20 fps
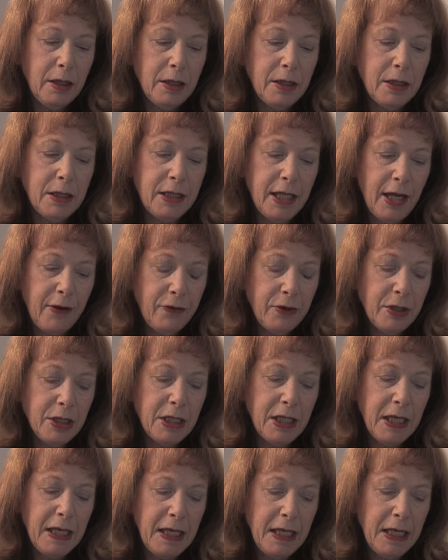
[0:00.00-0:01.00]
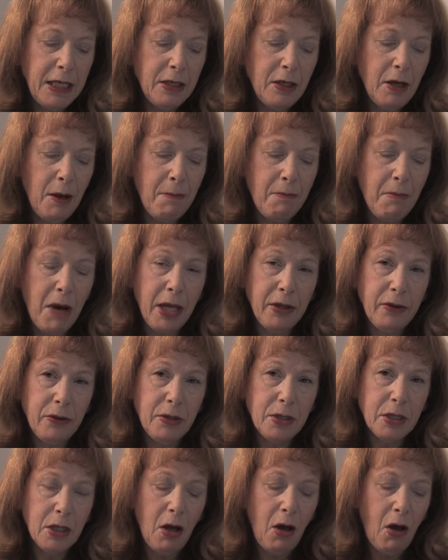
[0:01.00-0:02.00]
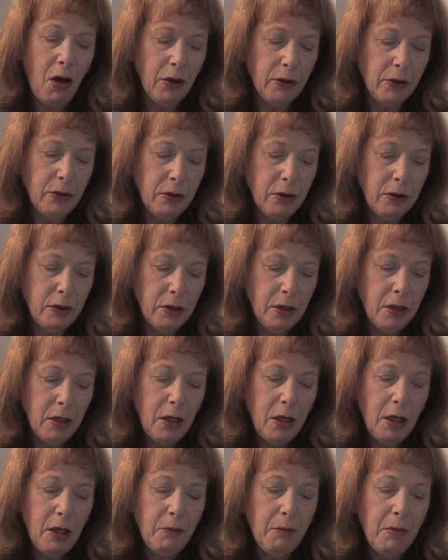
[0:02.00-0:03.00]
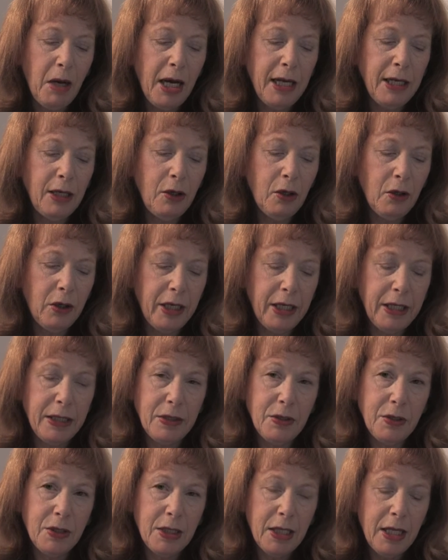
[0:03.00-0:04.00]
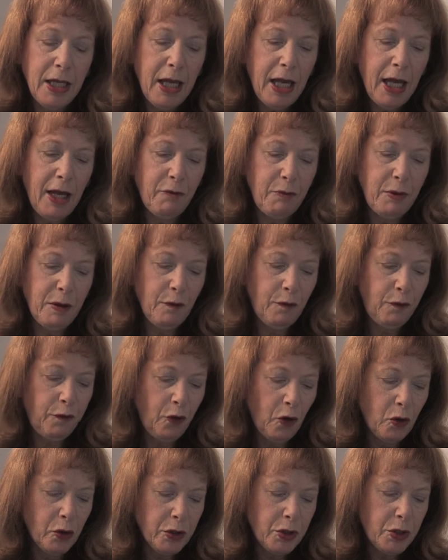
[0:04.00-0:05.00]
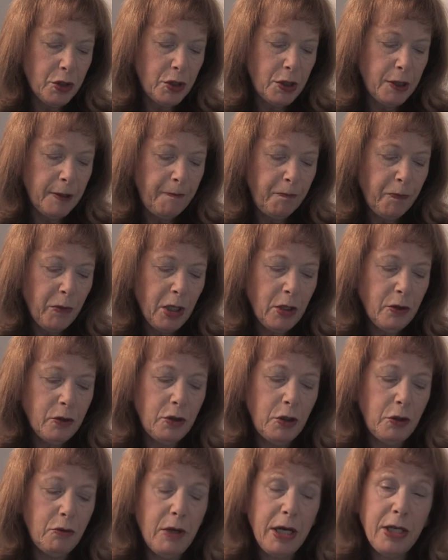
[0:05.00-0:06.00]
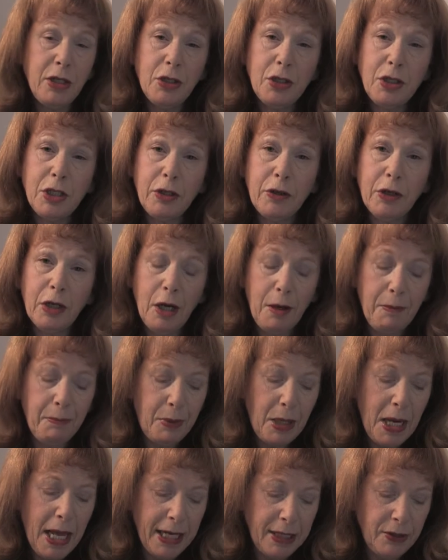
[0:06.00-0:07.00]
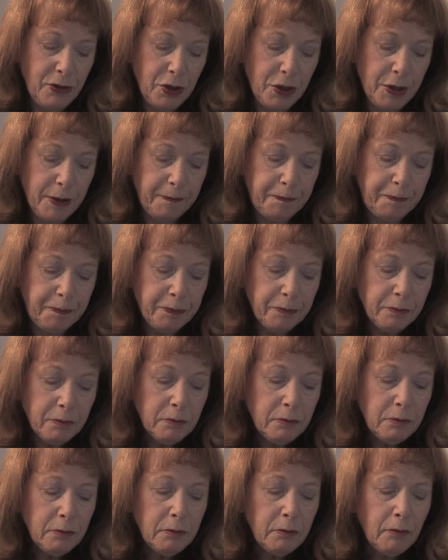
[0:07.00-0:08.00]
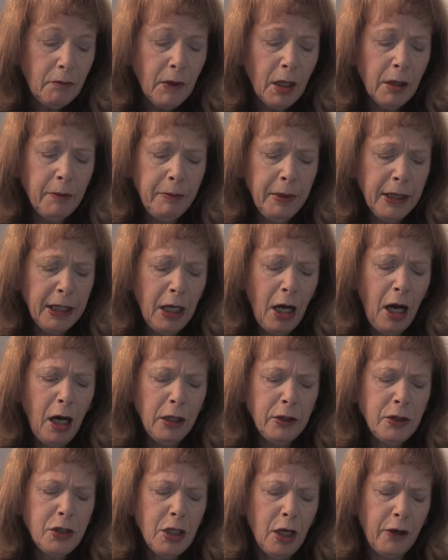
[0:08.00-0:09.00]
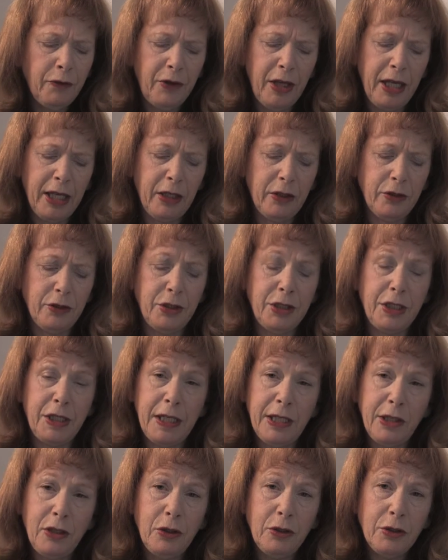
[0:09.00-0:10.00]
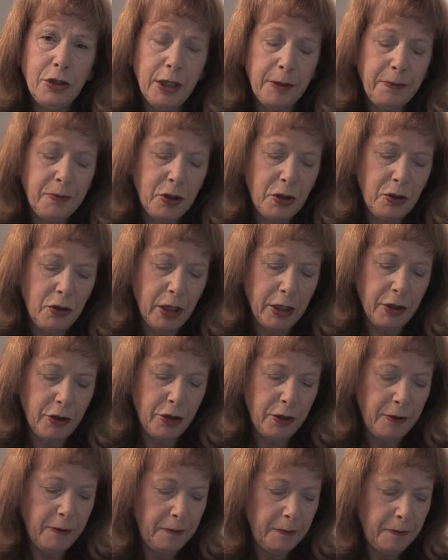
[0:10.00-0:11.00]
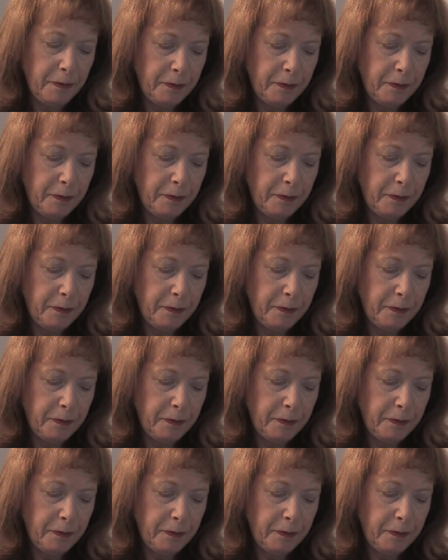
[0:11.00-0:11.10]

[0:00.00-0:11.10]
17 months on, my lawyers have been forced to register a complaint because of their continued obstruction.